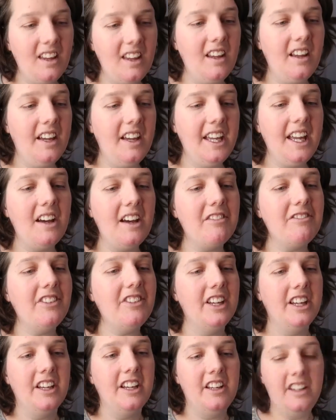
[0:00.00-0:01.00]
I have
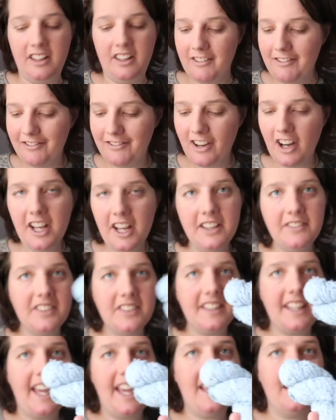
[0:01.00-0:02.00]
5
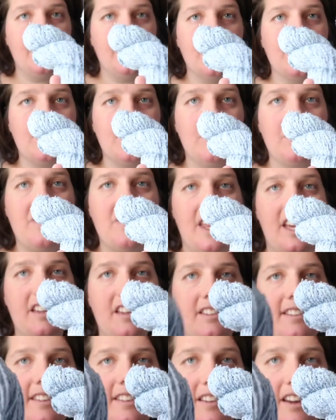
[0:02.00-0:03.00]
skeins of
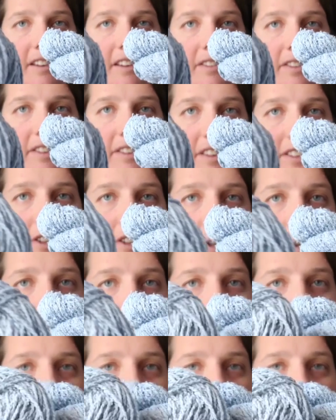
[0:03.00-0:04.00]
this. I have 2
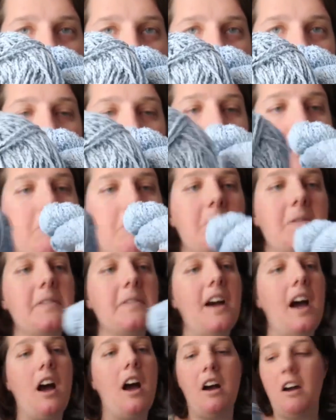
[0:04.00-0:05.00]
already balled up,
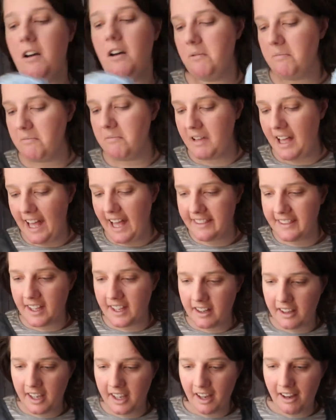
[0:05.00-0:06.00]
and
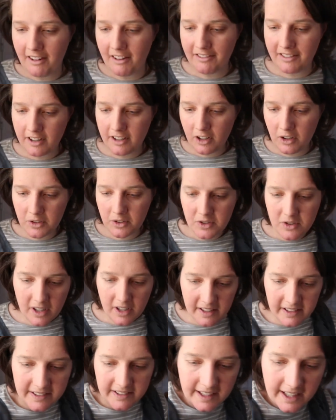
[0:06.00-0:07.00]
then I have a
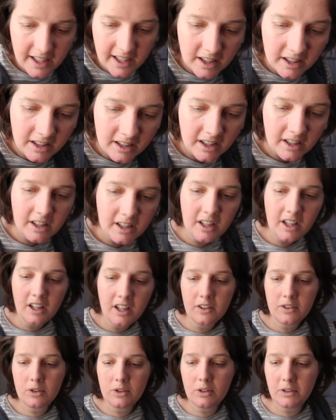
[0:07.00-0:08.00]
contrasting
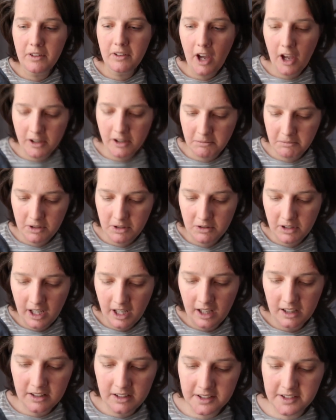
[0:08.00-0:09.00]
sort of oatmeal
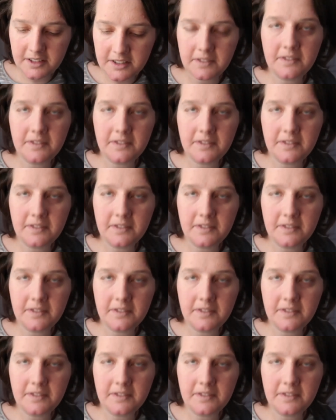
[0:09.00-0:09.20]
coloured.